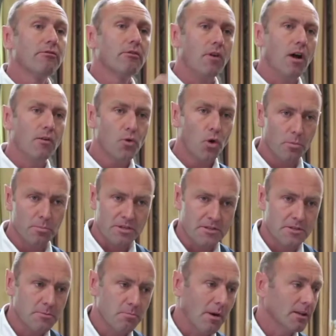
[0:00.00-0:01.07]
we've evolved our
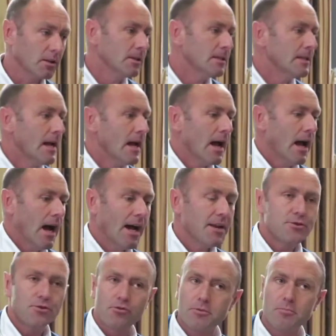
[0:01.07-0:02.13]
business model.
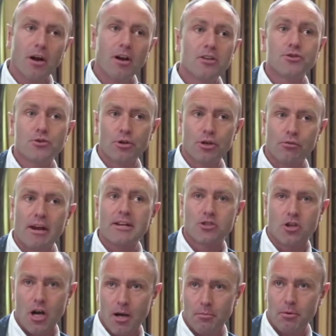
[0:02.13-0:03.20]
And Tourism Ireland do a great
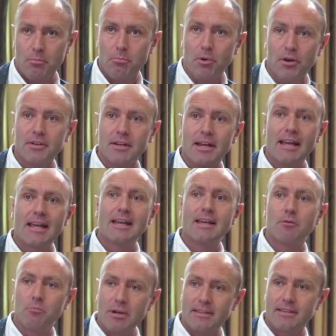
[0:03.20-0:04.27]
job, but it,
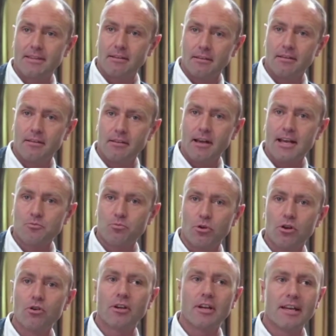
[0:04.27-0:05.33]
with as we're
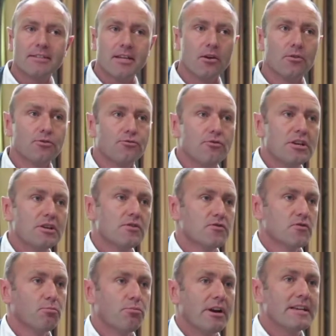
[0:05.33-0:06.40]
looking down 3 years of